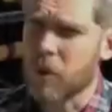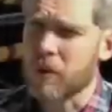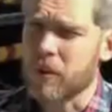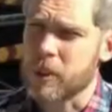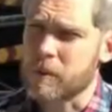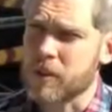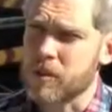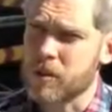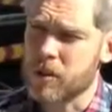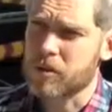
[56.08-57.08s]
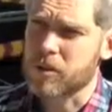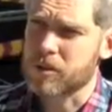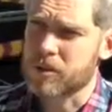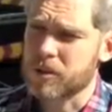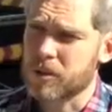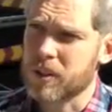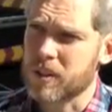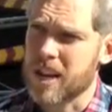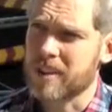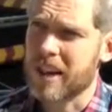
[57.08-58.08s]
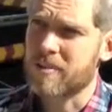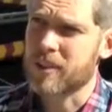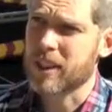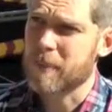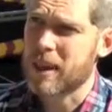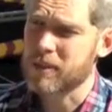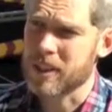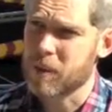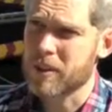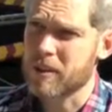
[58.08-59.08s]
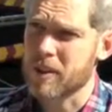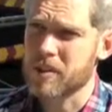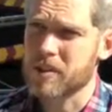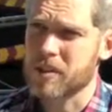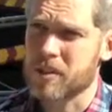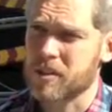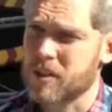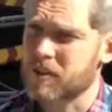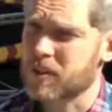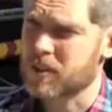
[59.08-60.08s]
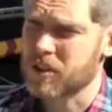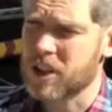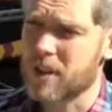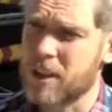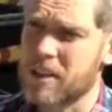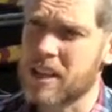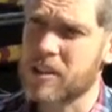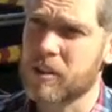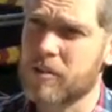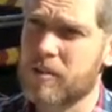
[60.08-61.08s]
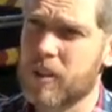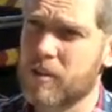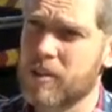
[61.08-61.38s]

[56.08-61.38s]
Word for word: on, on these boats is so crucial to, to understanding everything about it, whether it's just the, the, the, sheer business of, of